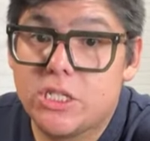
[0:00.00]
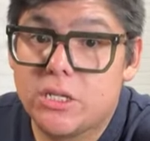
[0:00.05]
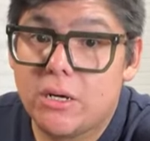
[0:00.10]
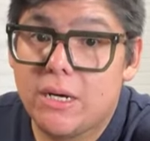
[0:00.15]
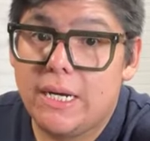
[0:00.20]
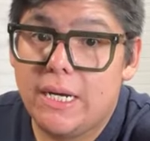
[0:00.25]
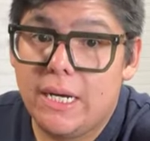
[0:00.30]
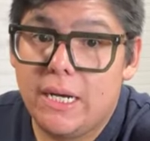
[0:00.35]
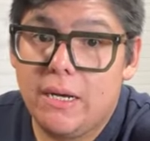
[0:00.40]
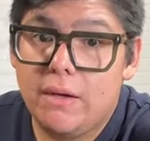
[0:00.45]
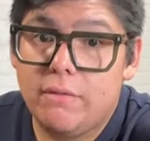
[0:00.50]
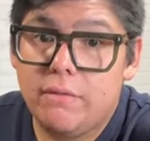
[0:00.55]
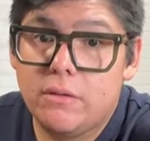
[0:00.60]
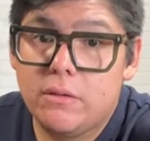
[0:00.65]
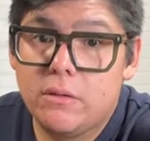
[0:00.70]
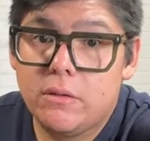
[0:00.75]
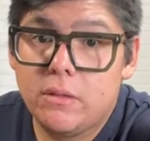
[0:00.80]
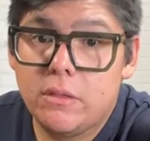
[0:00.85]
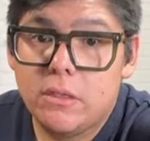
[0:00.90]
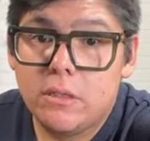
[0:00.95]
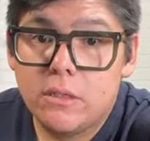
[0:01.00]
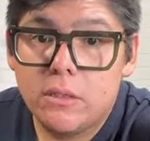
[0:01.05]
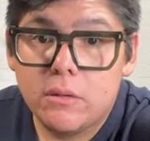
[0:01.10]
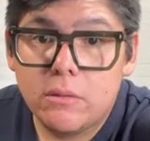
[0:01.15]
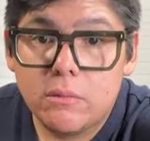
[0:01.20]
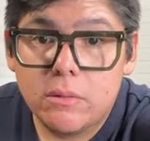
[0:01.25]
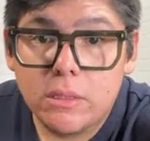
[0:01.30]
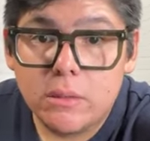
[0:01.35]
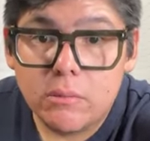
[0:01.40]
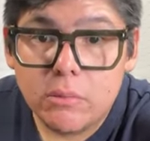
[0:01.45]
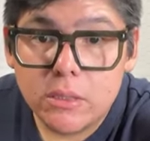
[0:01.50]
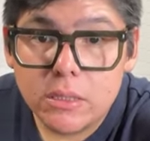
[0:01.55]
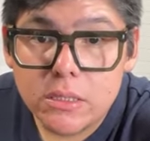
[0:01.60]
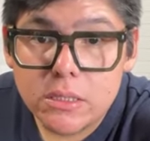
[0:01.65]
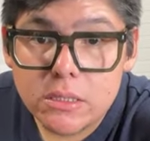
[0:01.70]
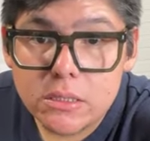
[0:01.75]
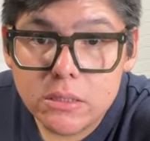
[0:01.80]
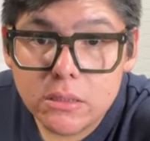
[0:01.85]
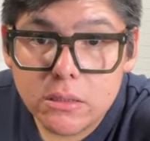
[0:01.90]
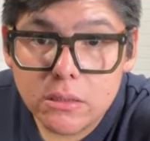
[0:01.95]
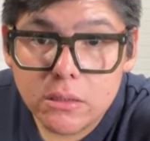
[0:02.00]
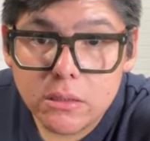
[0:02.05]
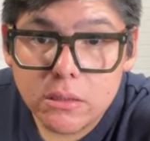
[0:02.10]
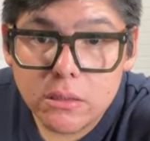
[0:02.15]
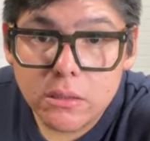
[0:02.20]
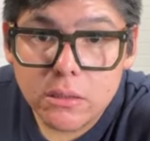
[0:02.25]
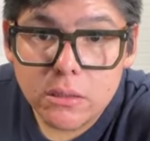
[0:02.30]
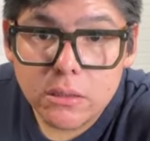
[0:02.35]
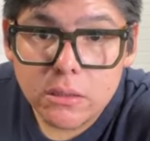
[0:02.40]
this year I have. What is?